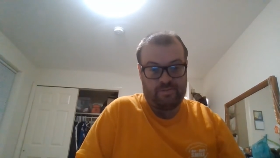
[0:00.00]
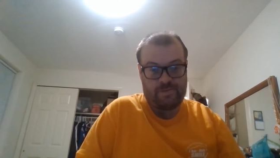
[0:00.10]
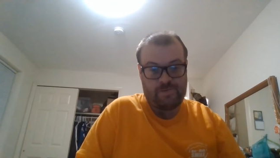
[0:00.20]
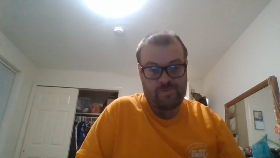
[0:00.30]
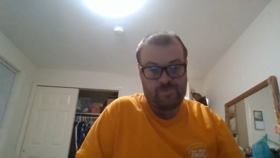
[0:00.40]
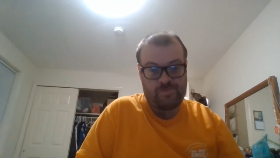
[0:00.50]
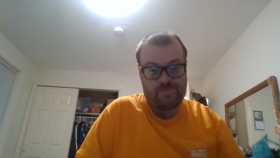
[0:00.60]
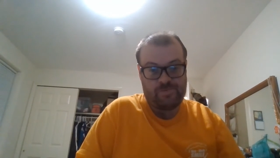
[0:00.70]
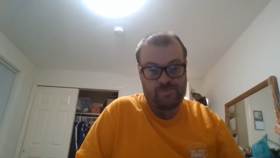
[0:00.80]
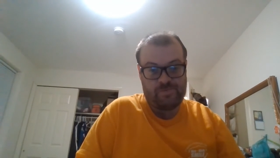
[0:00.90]

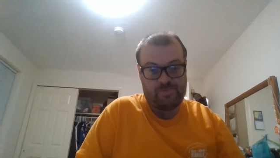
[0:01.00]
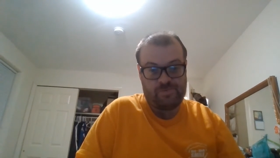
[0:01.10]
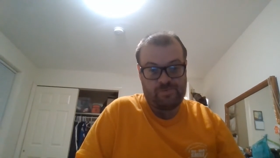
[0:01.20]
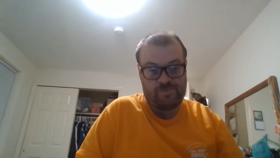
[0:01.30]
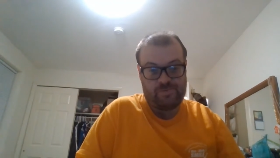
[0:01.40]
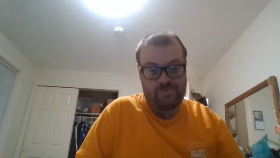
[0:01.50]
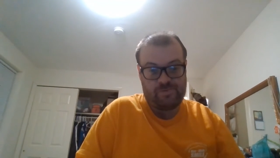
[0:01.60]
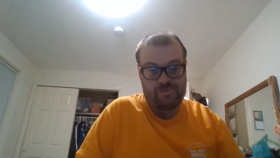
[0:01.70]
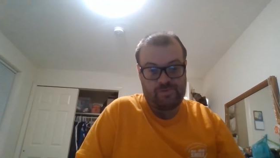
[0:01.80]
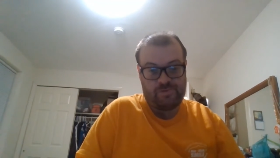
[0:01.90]

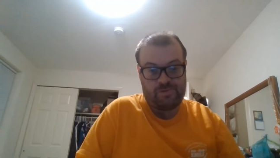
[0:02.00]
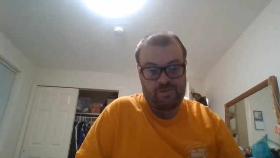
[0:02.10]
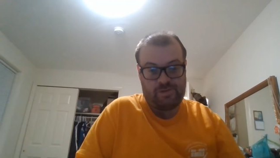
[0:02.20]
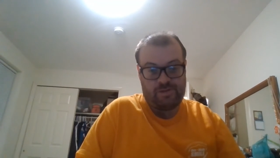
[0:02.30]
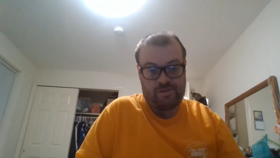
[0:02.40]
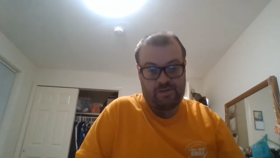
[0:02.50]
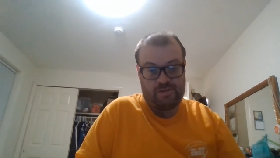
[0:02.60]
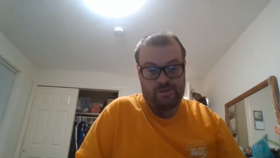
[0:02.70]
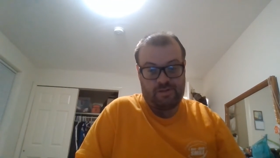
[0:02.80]
Nothing is said.